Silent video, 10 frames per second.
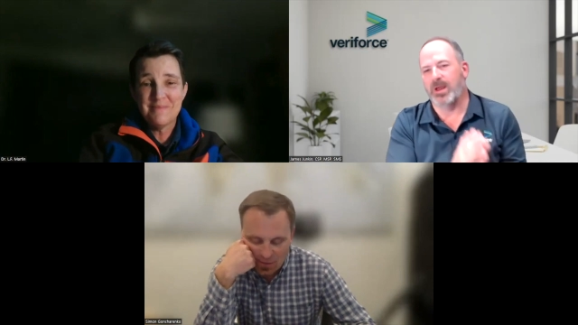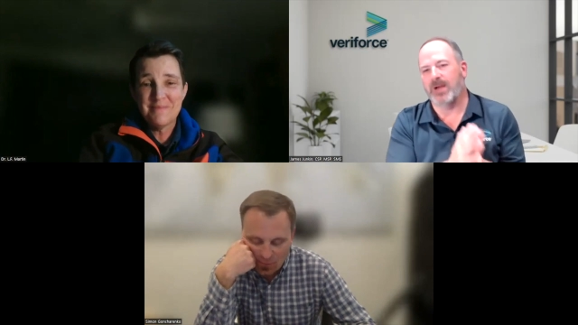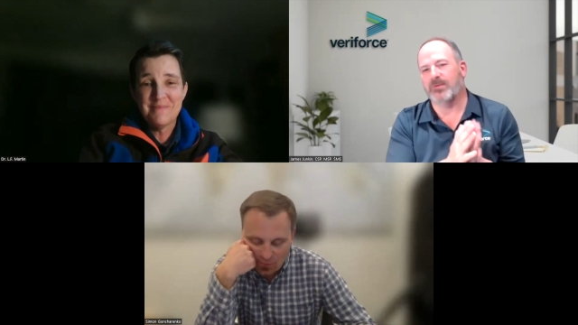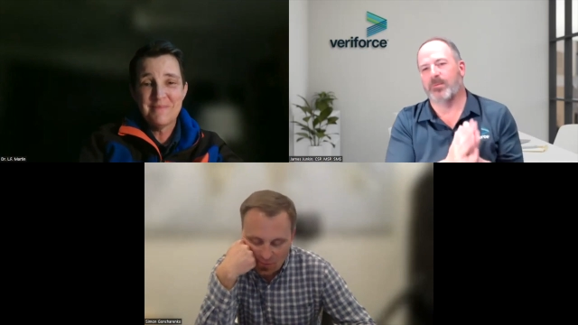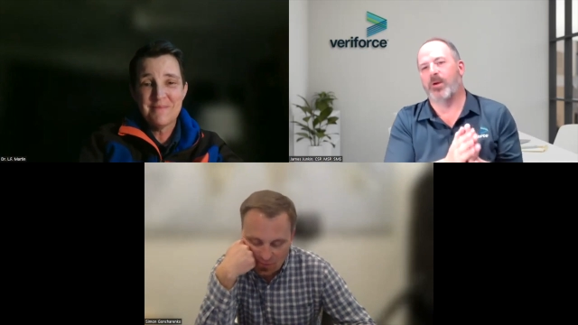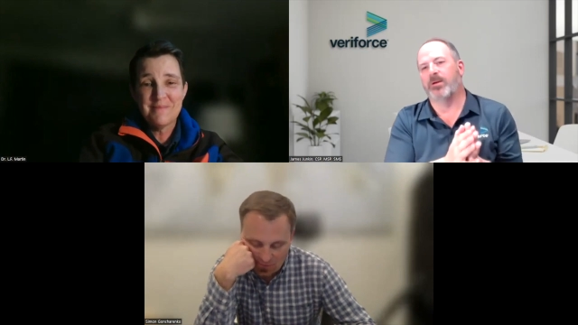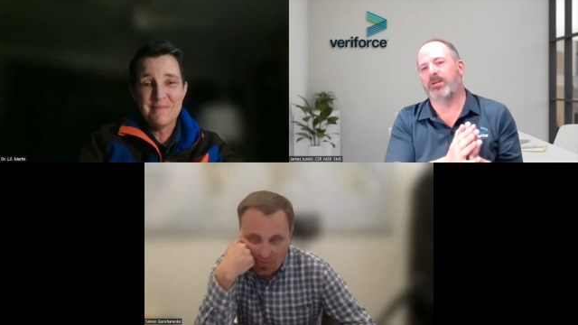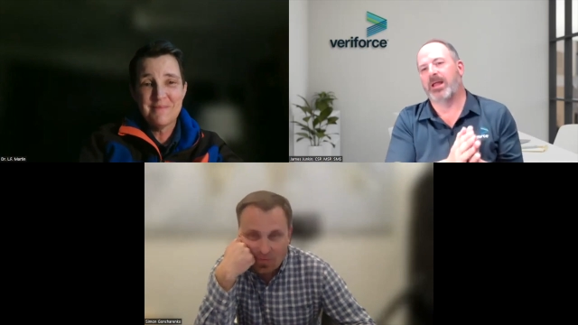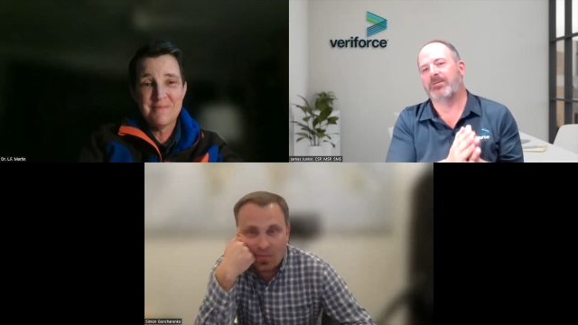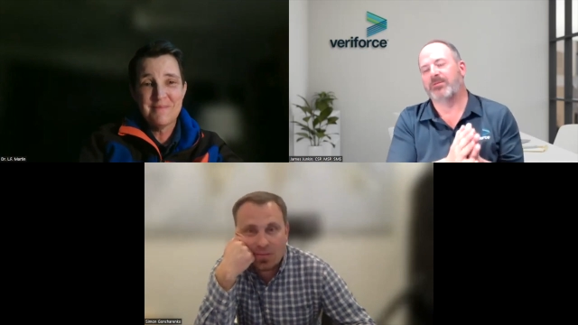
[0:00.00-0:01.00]
Speaker 1: dr
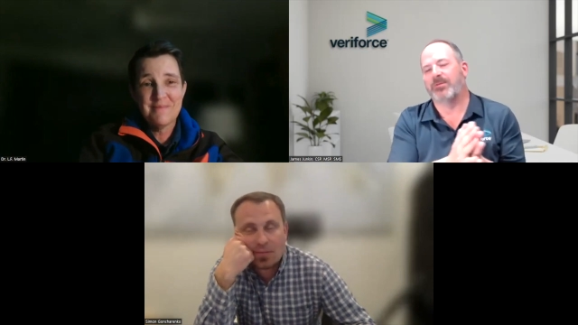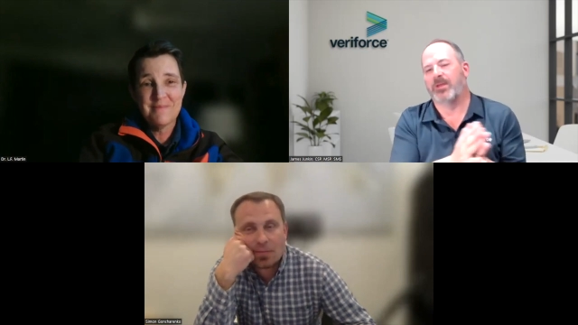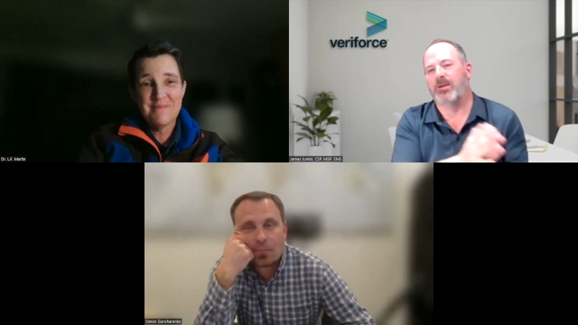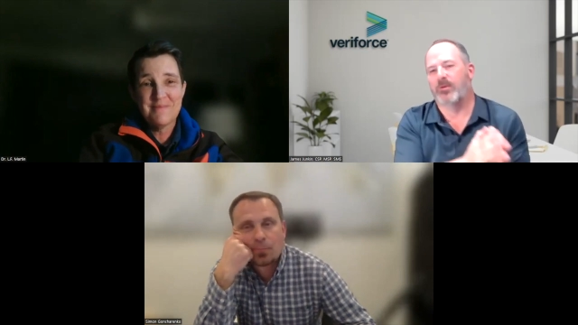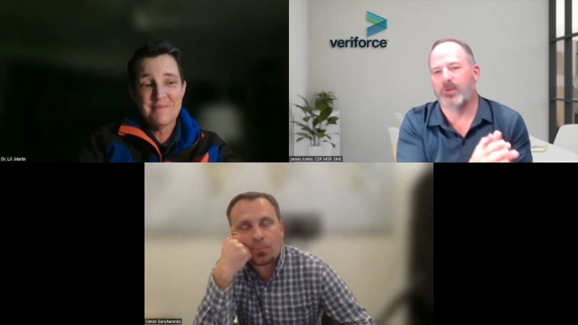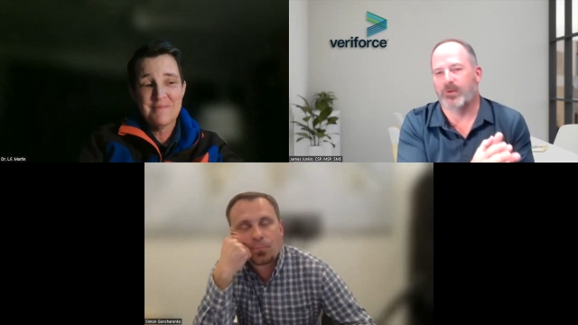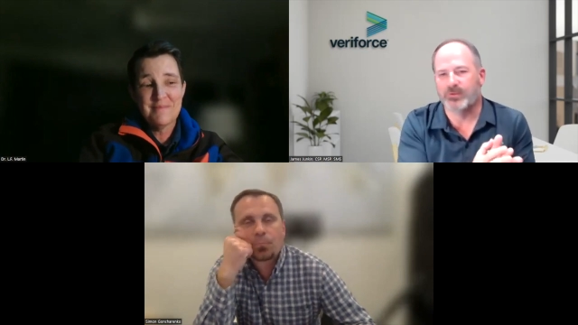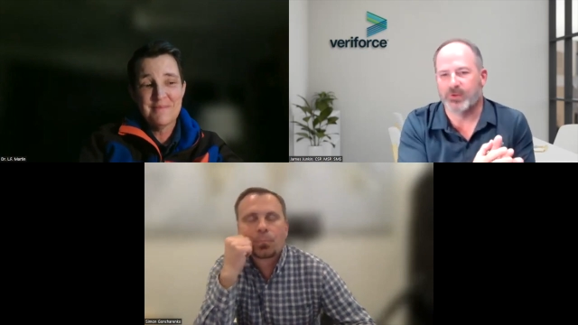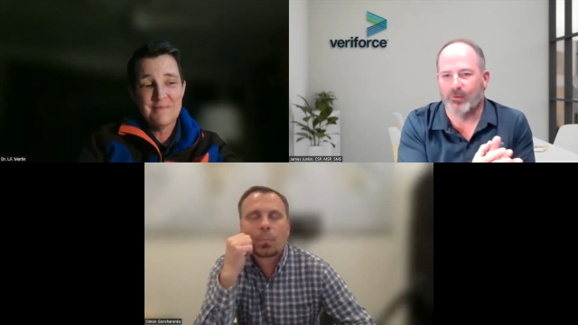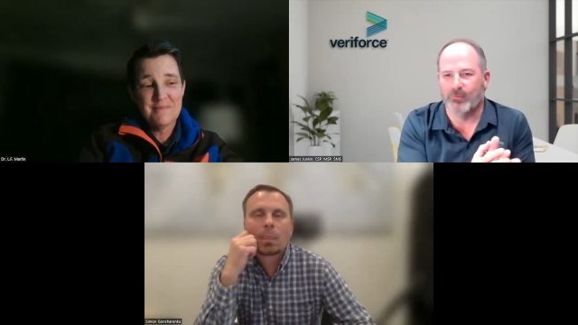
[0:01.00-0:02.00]
martin likes to say on
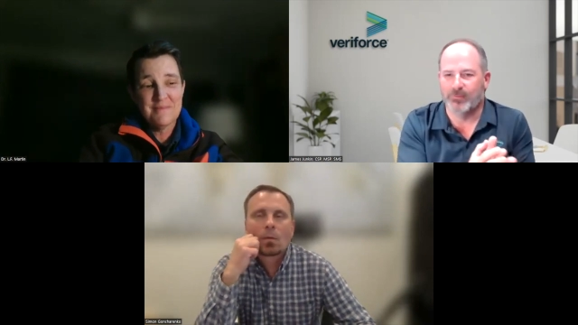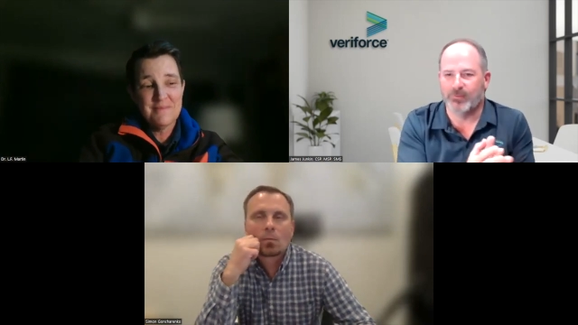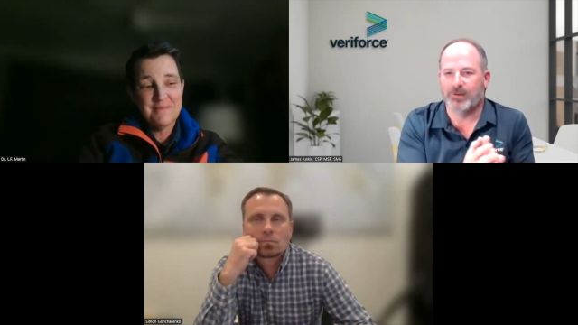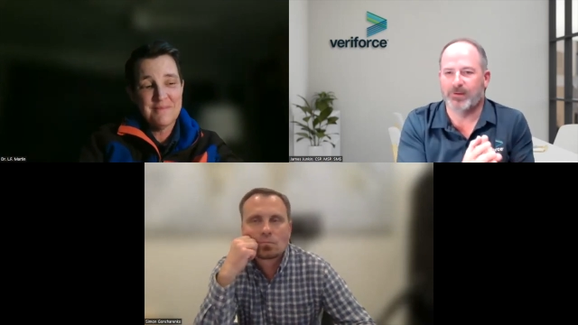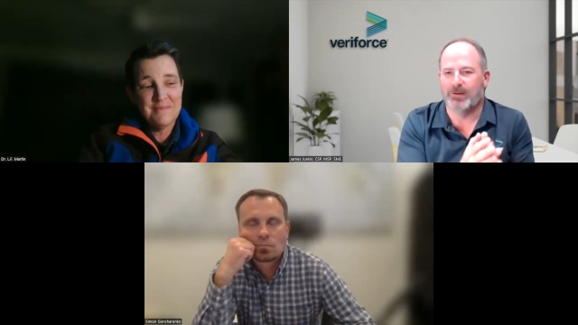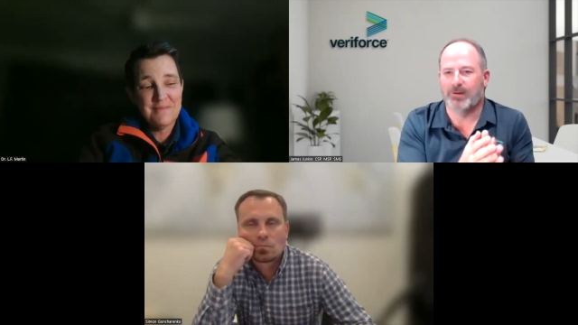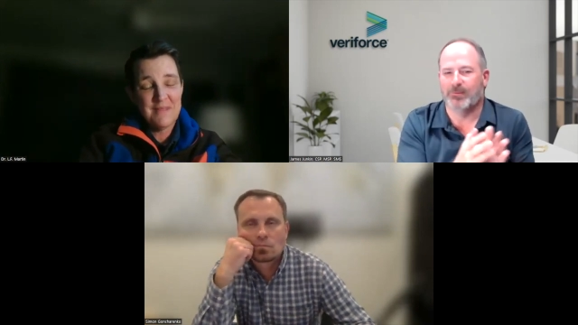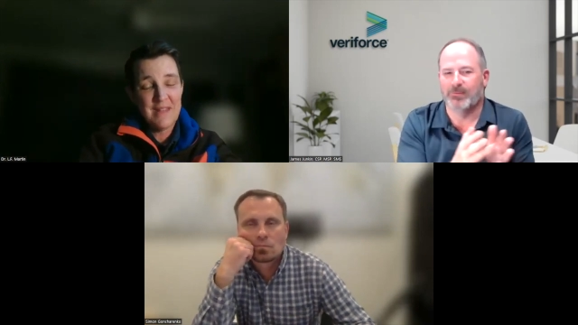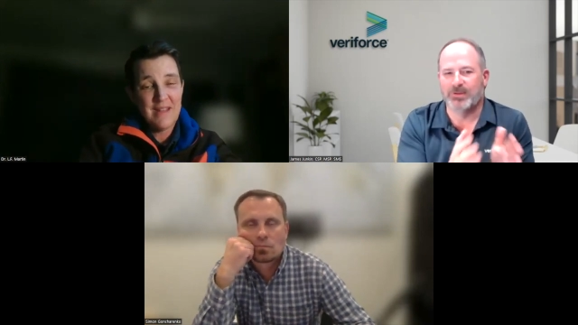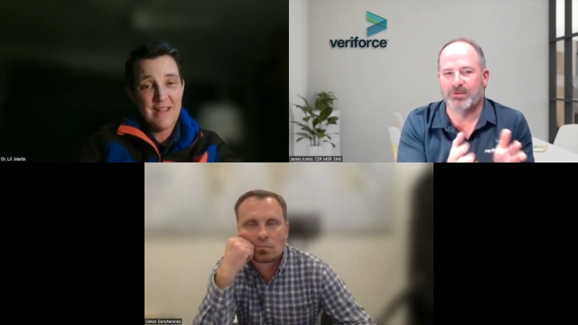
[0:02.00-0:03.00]
her show
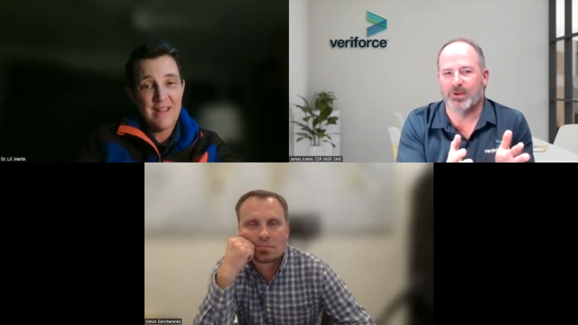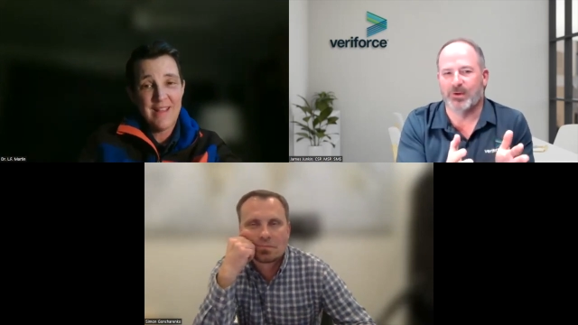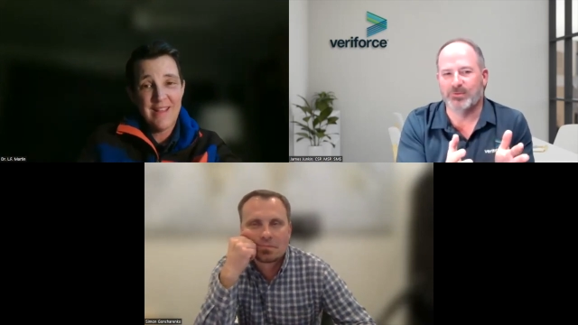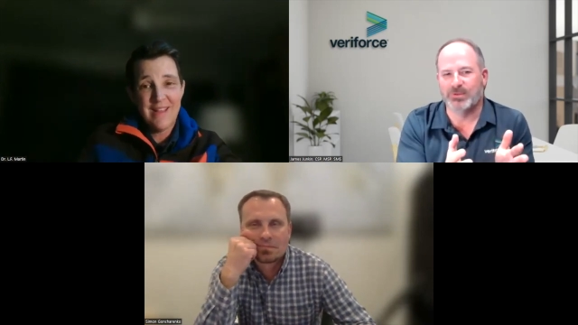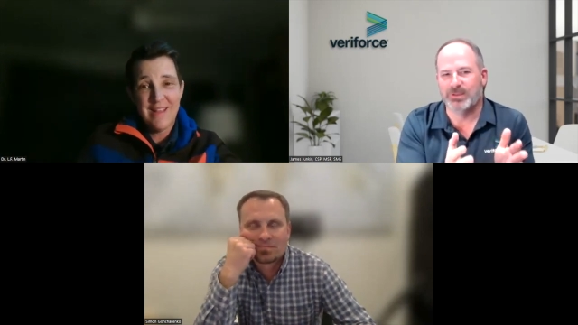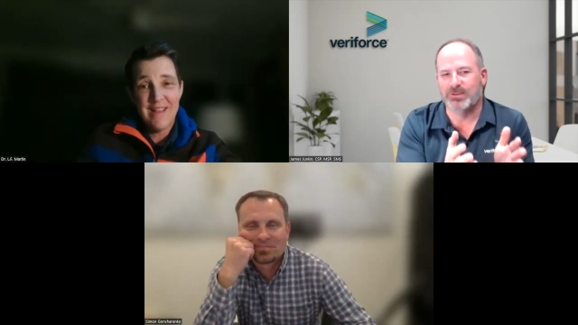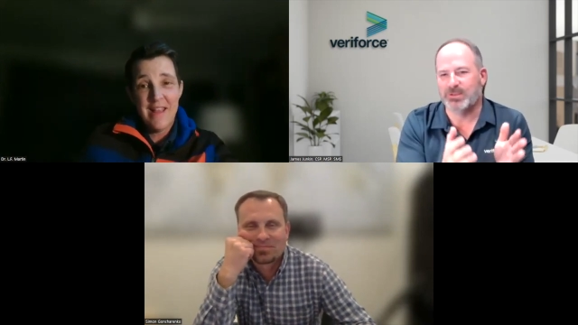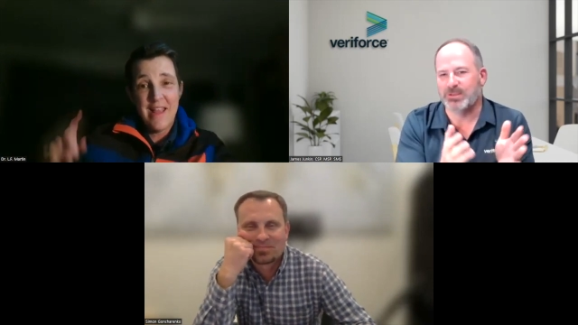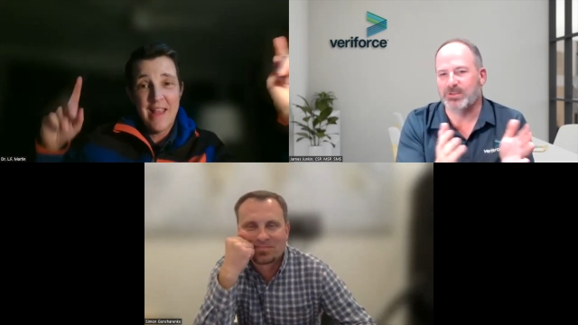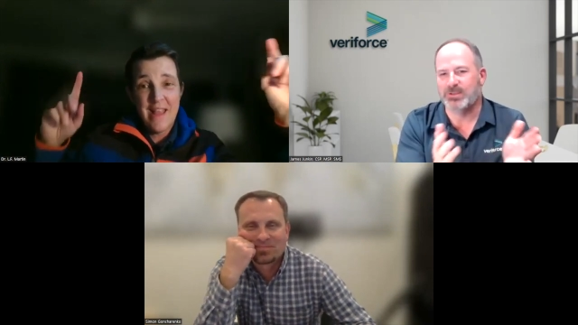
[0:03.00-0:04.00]
uh, on this show she
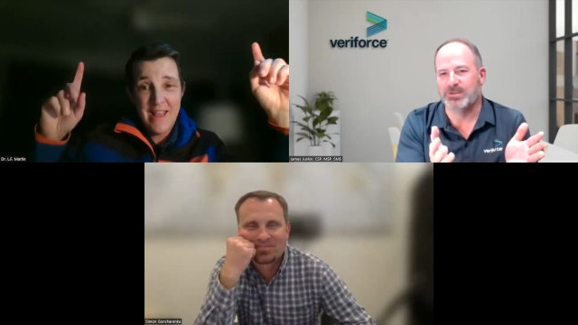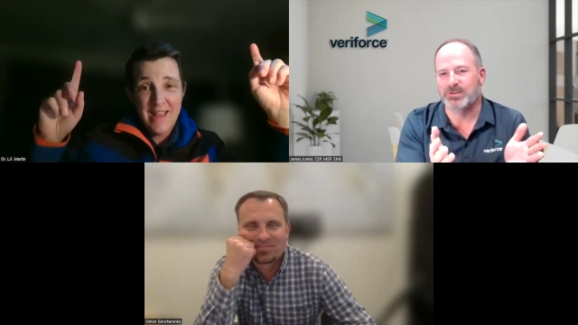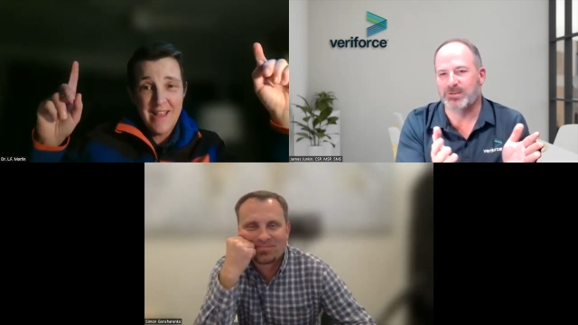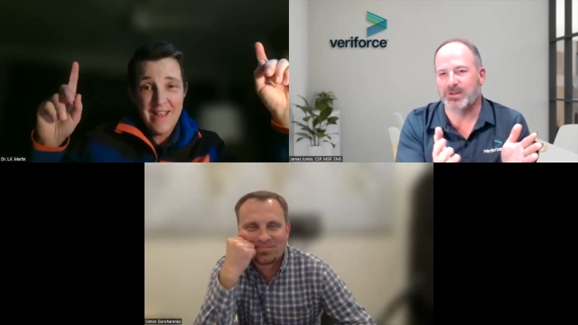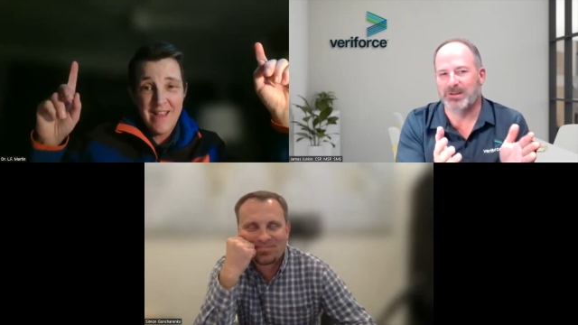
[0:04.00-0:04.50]
she she's